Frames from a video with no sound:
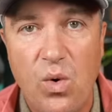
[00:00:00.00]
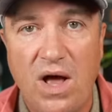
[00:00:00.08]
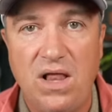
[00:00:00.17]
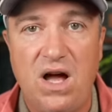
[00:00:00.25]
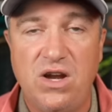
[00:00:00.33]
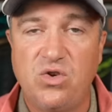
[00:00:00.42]

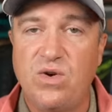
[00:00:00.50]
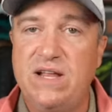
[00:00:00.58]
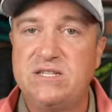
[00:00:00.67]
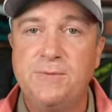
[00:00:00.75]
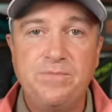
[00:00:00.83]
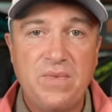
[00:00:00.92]
well on
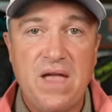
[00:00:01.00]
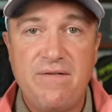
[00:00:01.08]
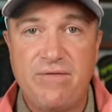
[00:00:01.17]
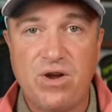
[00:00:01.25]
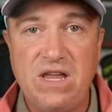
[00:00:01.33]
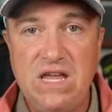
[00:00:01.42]
greens.
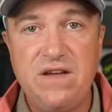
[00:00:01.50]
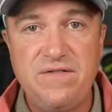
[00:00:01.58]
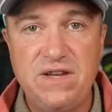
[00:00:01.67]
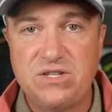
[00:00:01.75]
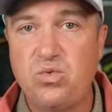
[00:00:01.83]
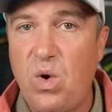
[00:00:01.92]

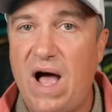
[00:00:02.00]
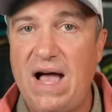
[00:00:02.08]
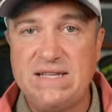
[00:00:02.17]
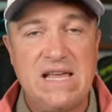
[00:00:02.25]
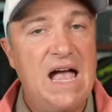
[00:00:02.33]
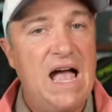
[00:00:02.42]
Forgiveness wise,